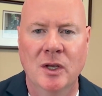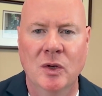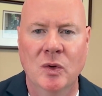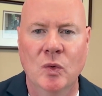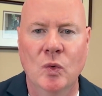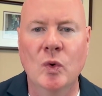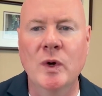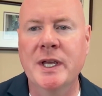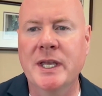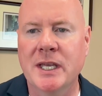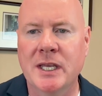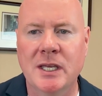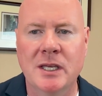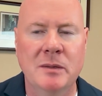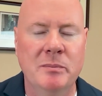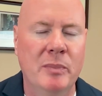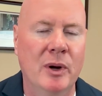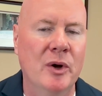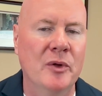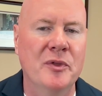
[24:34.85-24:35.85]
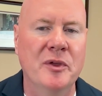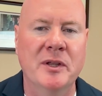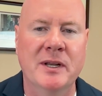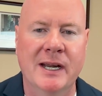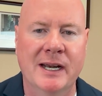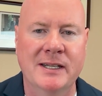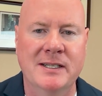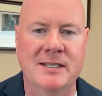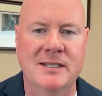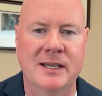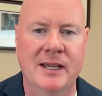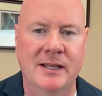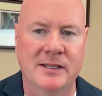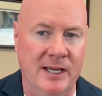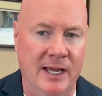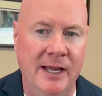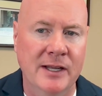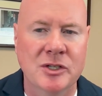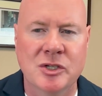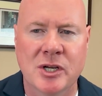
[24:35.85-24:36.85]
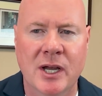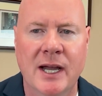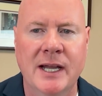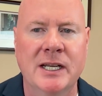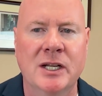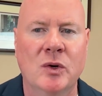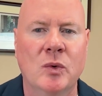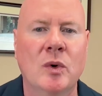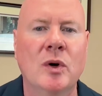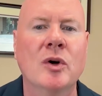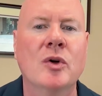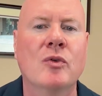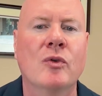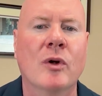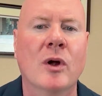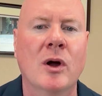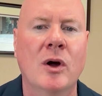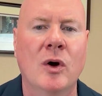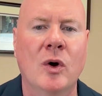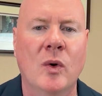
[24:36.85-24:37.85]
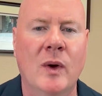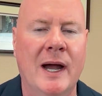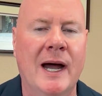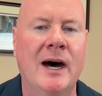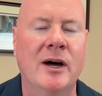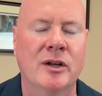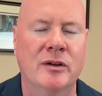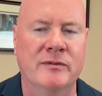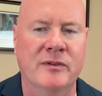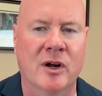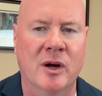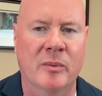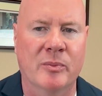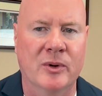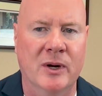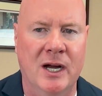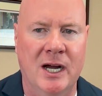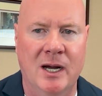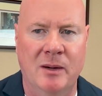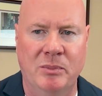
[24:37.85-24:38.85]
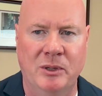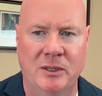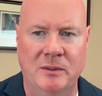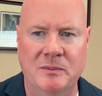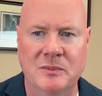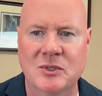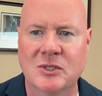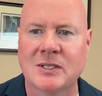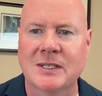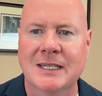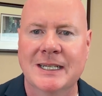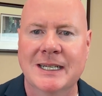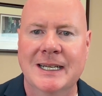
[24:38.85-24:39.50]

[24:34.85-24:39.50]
we, both the United States and China, will grow out of our problems.